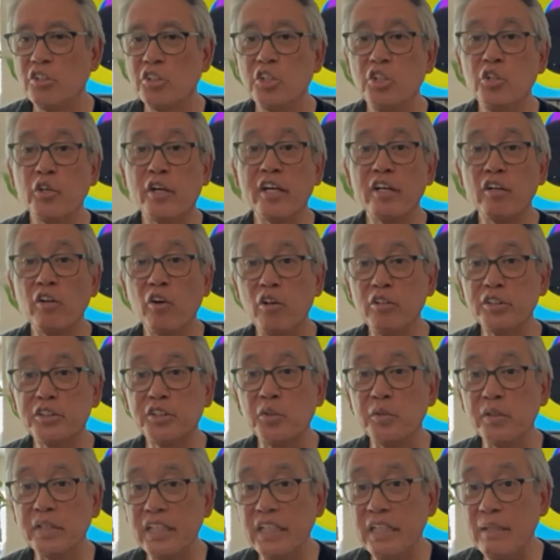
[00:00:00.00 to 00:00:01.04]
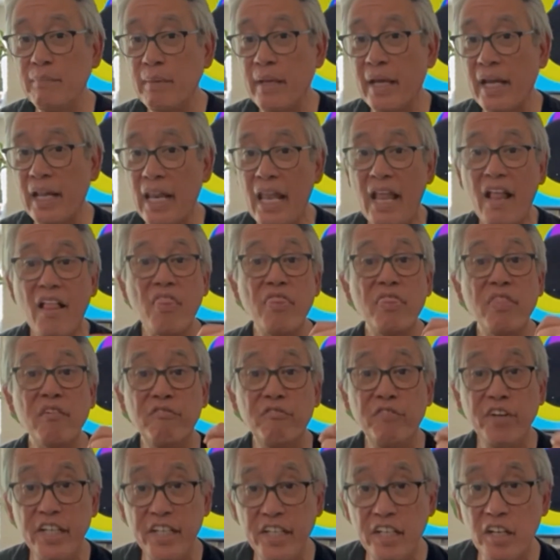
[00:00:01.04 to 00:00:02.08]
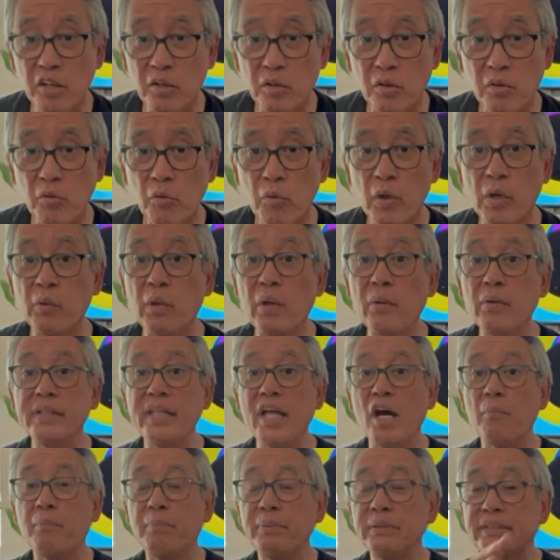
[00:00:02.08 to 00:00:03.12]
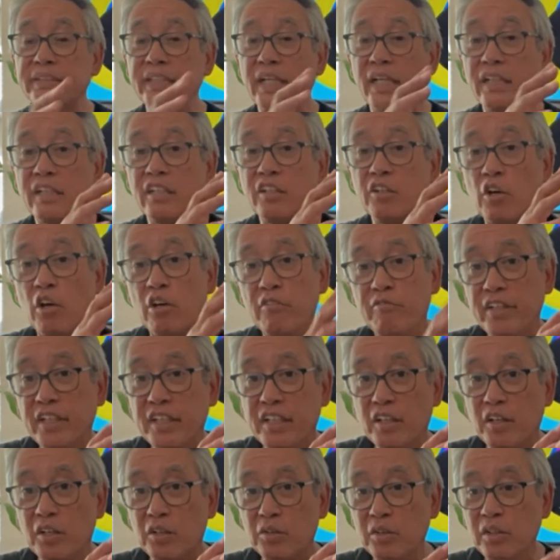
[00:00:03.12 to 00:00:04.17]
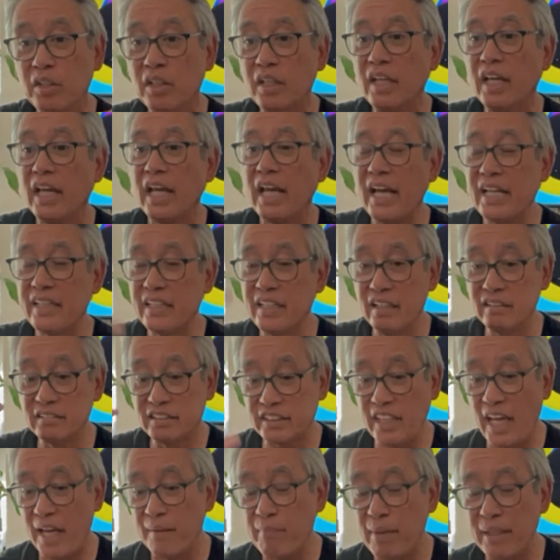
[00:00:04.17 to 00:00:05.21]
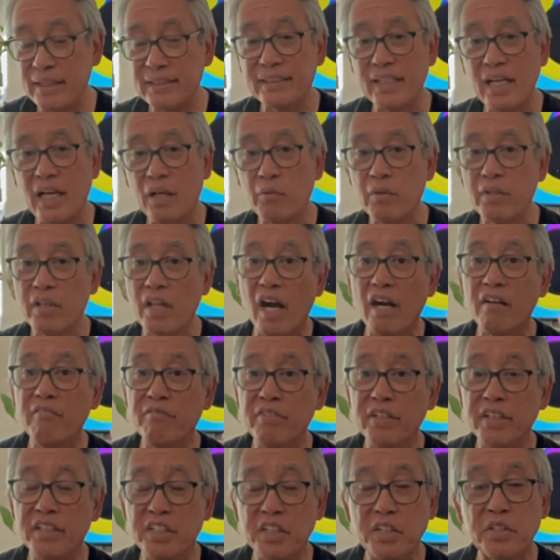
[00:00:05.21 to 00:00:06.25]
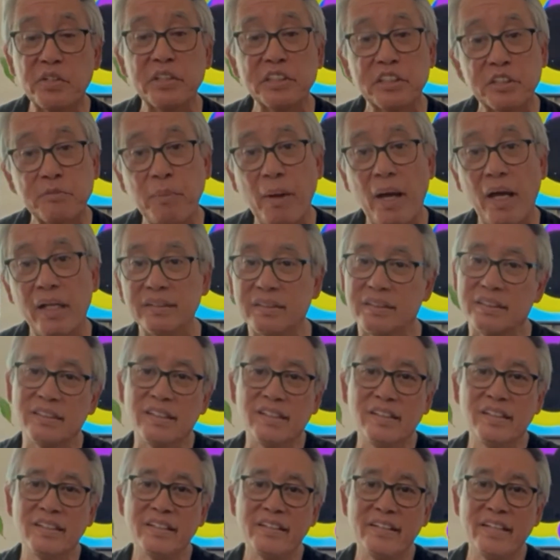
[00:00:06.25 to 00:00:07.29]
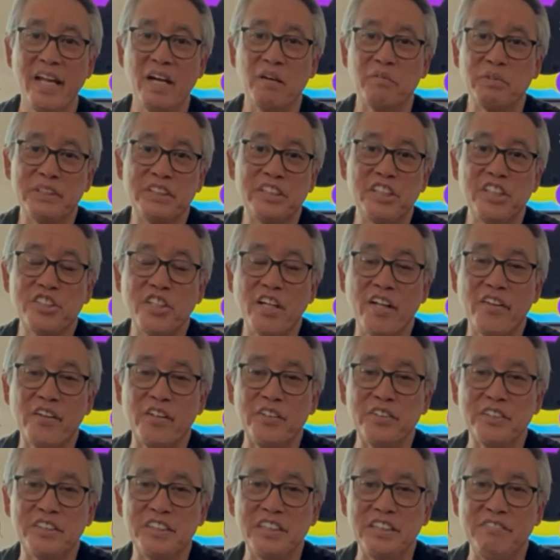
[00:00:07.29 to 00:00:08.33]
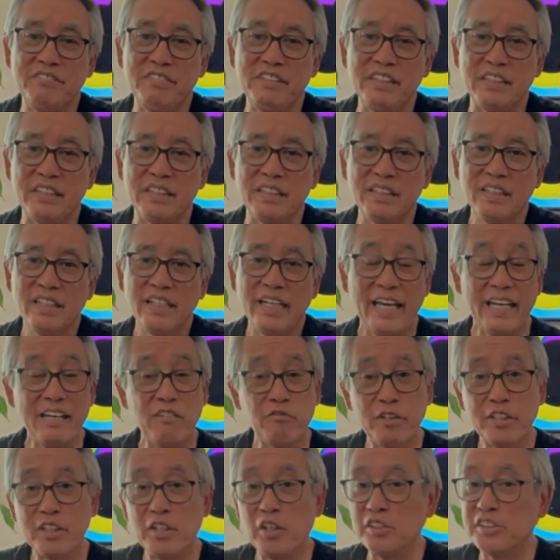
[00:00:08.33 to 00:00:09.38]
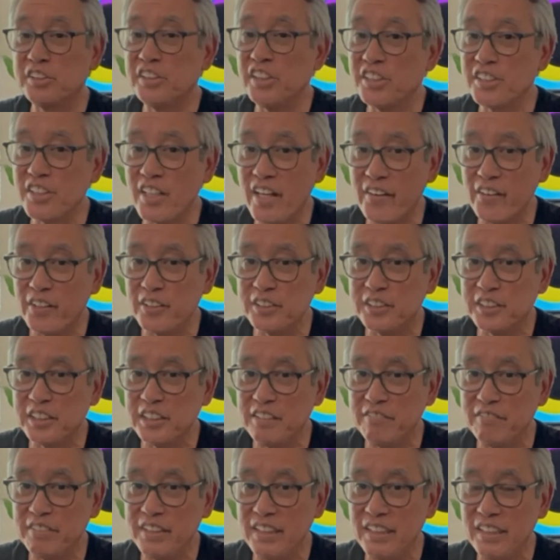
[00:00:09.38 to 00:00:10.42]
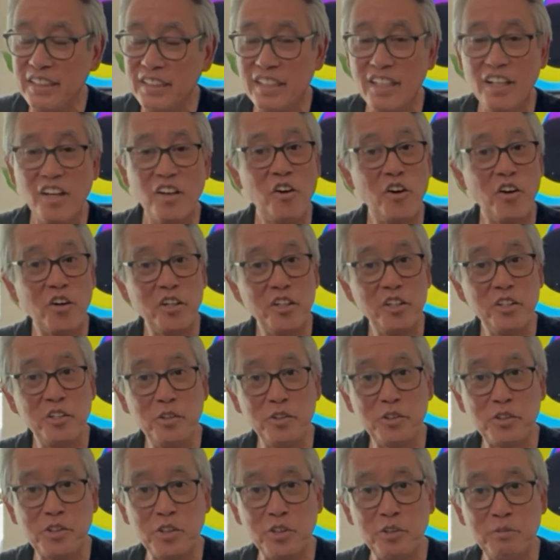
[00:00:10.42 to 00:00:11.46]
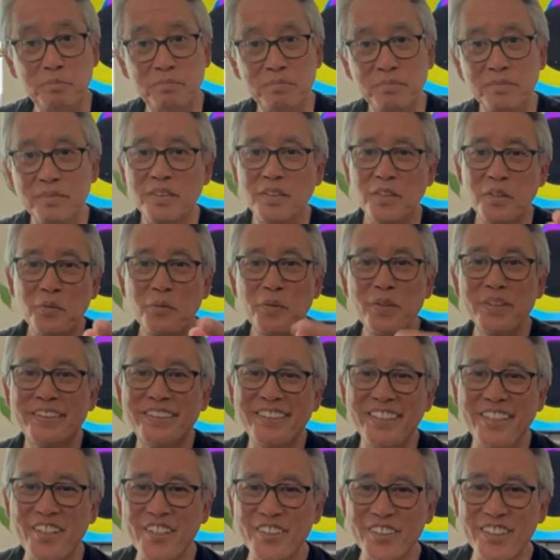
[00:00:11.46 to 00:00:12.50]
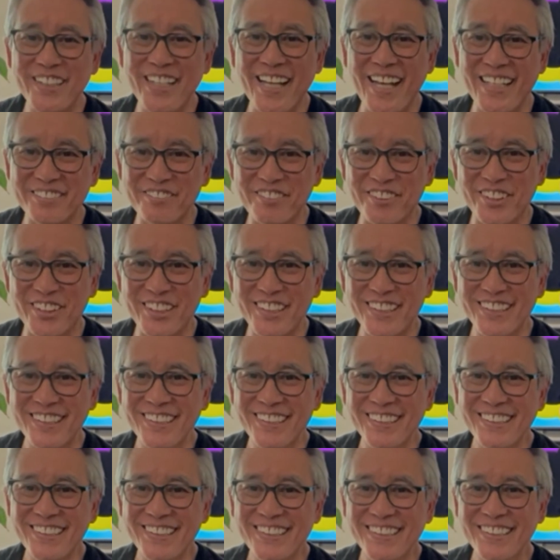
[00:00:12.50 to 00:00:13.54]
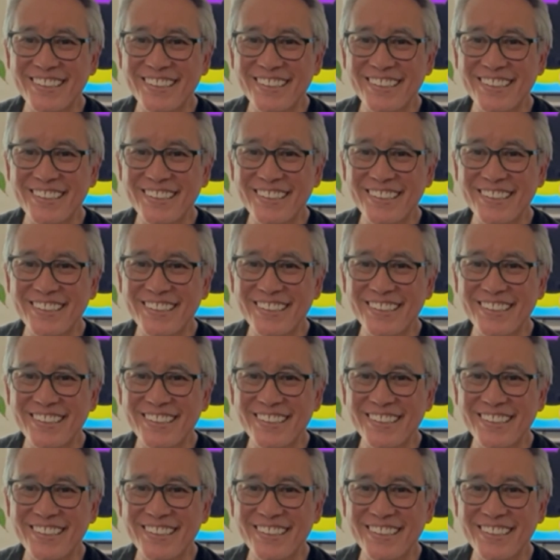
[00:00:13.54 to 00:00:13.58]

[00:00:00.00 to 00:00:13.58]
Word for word: You can also email the video where we will now present your video and then side by side with our video response. There, we see each other on TV. And if we don't see each other on TV or on YouTube, we'll see you on the dance floor.